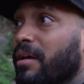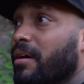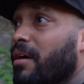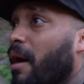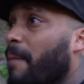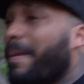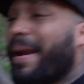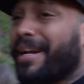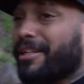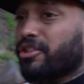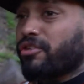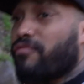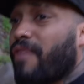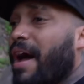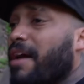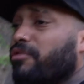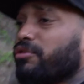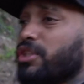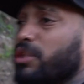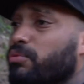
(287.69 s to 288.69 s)
Amanda
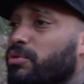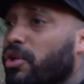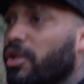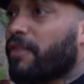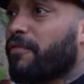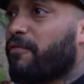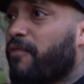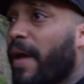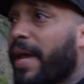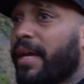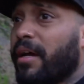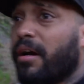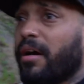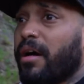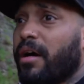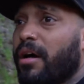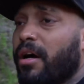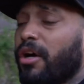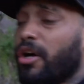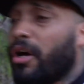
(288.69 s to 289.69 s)
Serrano, she was going to fight
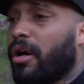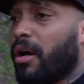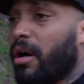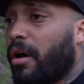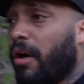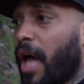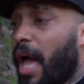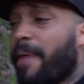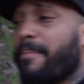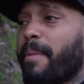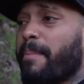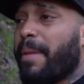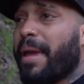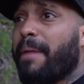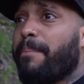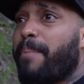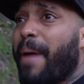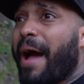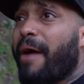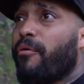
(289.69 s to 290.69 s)
a
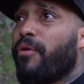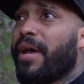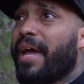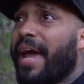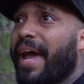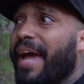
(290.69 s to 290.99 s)
MMA bout,